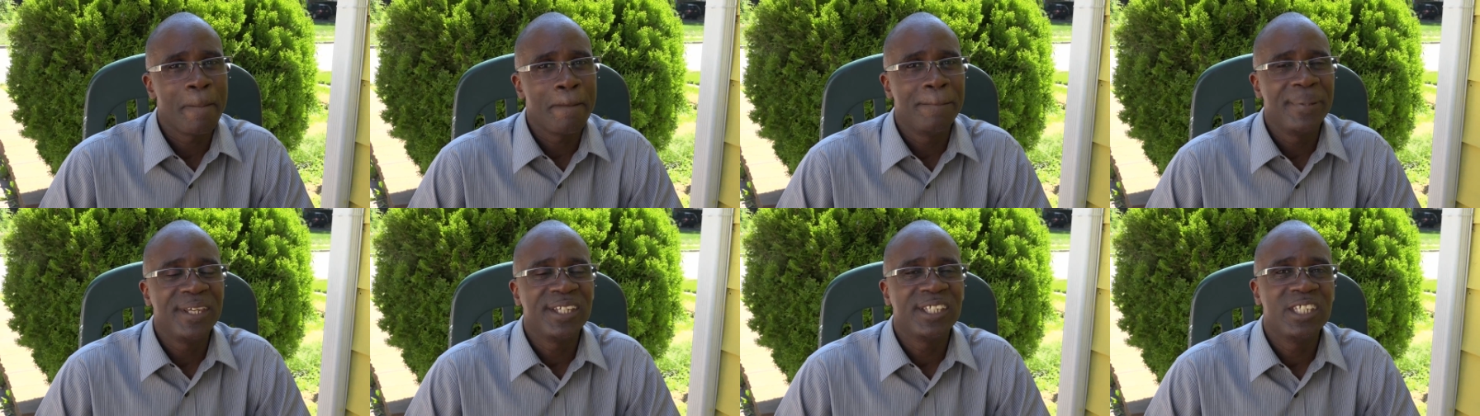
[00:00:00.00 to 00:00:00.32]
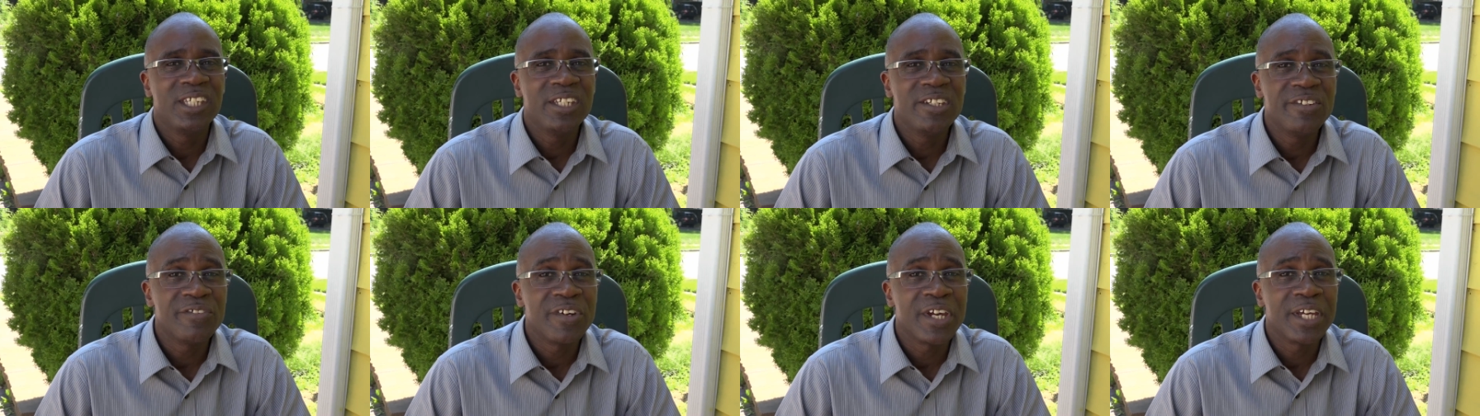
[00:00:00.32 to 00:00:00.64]
be
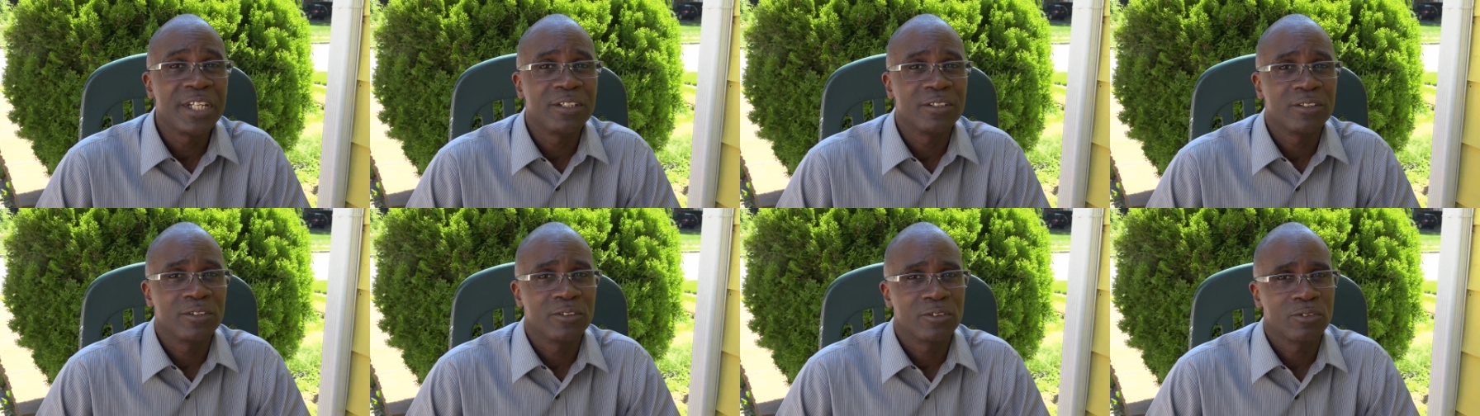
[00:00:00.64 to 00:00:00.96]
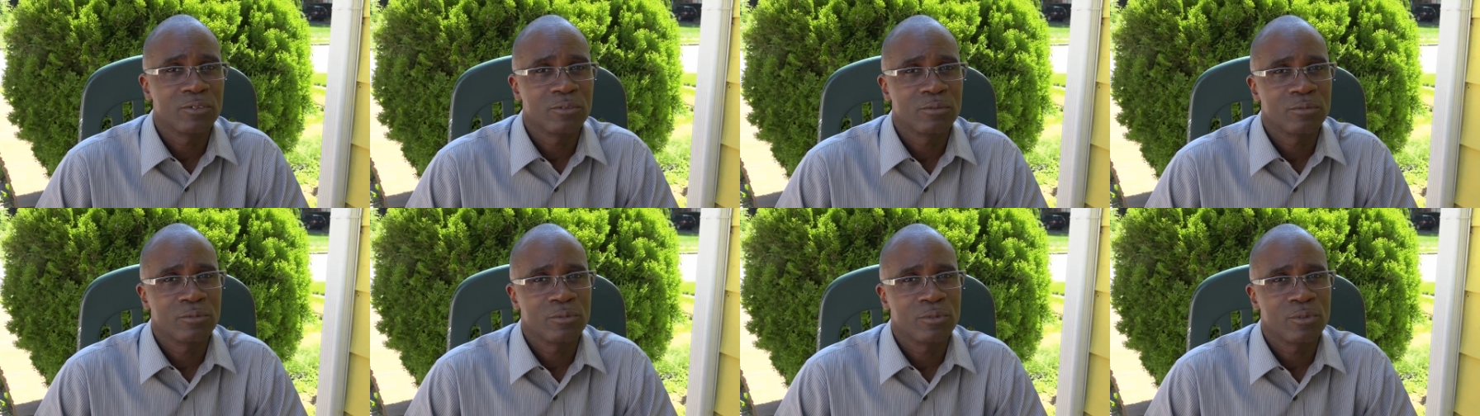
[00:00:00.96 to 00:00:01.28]
given
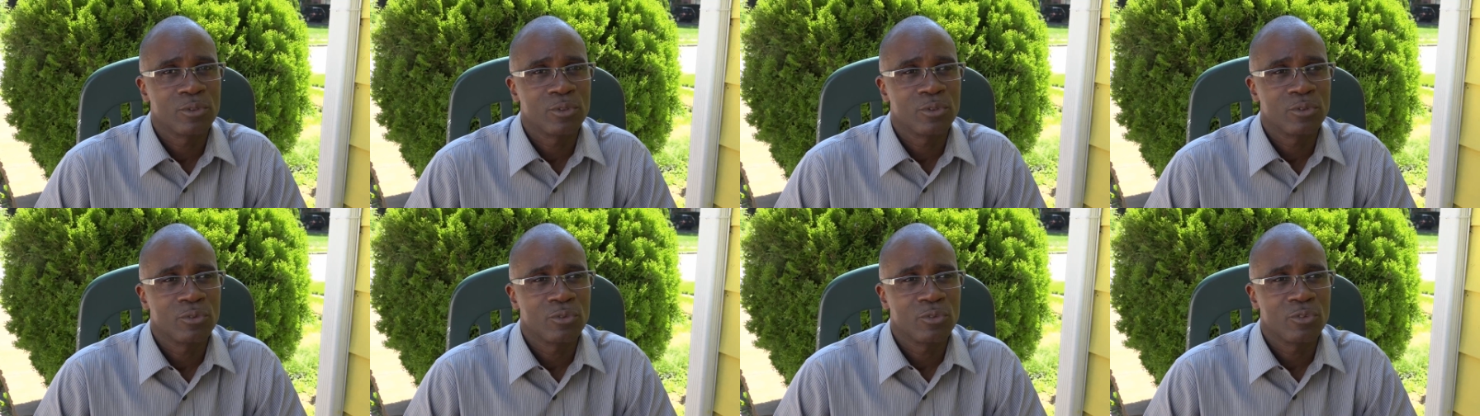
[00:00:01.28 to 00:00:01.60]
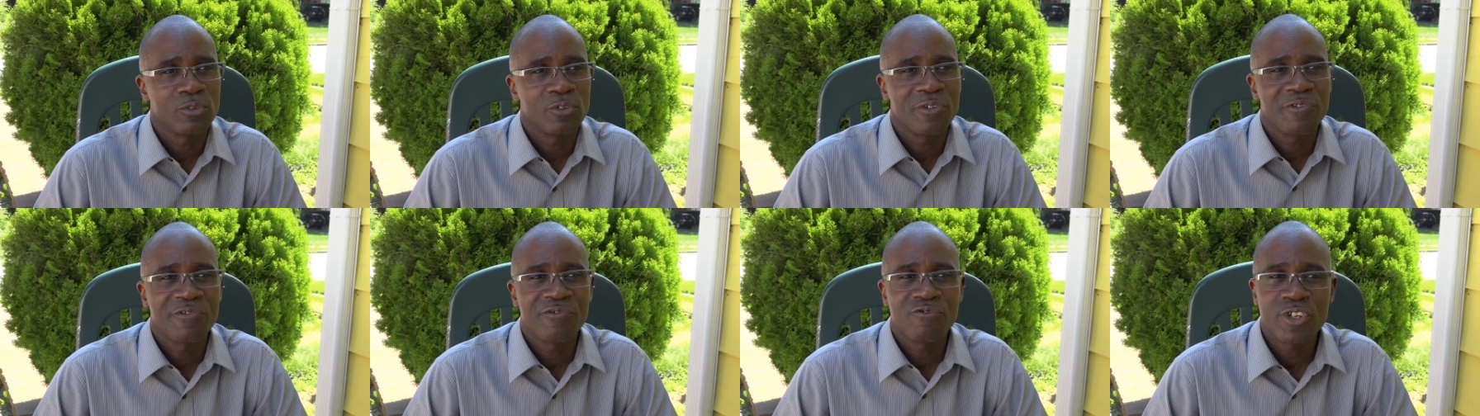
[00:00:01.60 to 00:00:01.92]

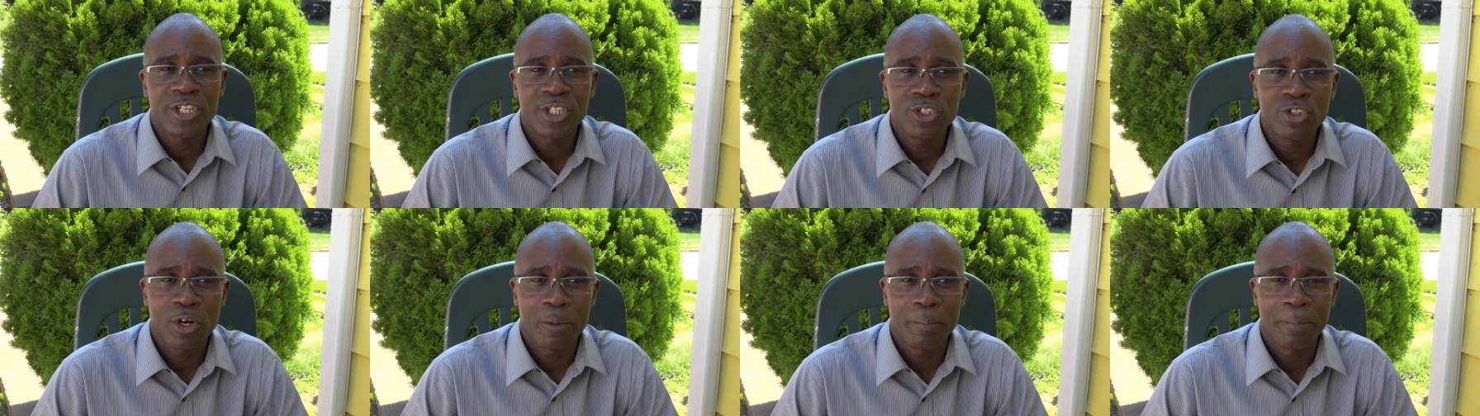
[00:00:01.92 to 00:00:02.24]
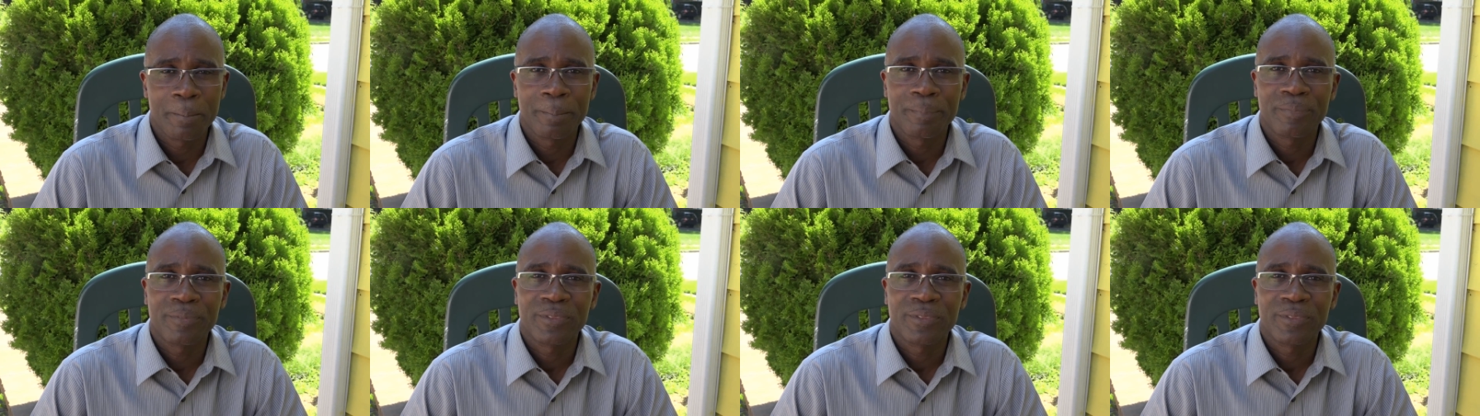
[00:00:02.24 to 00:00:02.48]
freedom